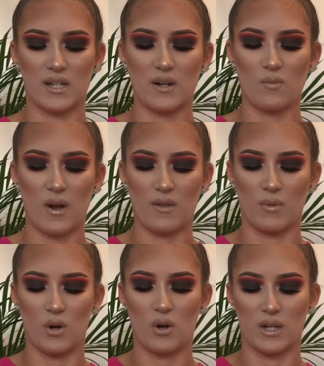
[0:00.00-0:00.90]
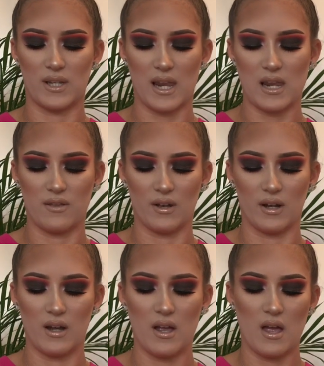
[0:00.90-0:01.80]
I didn't wear them on holiday
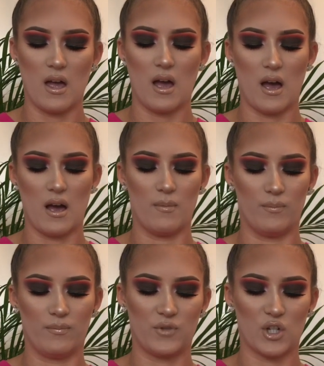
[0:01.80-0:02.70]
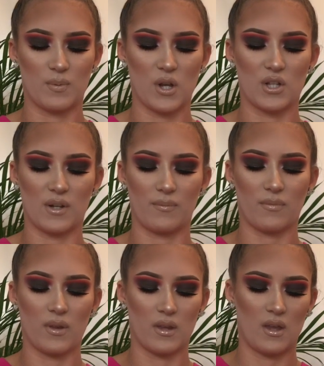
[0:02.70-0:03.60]
either, just because
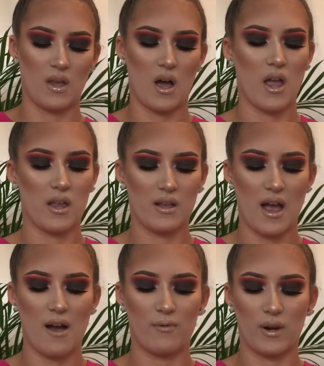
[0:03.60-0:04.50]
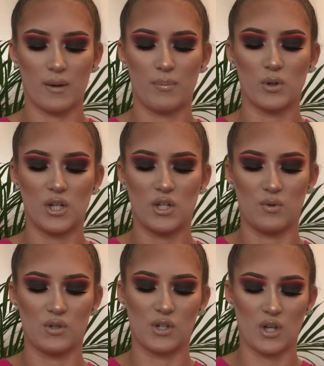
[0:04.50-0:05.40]
I have like
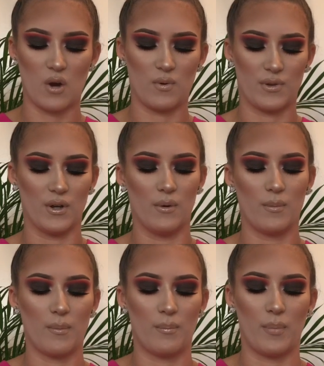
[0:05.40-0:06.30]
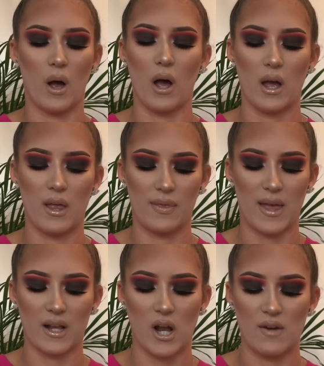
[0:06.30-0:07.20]
bodysuits to go with them, but
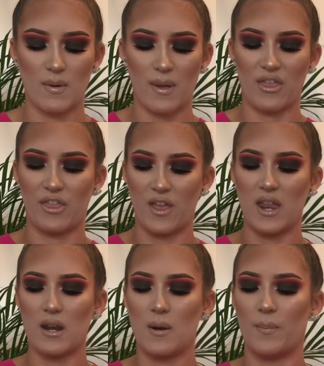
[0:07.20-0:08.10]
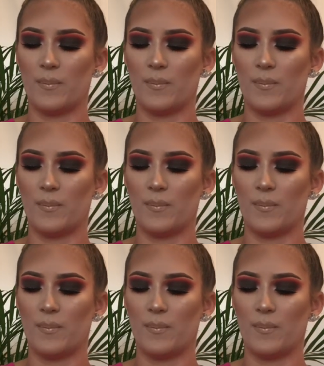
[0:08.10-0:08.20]
they're kind of a bit thin,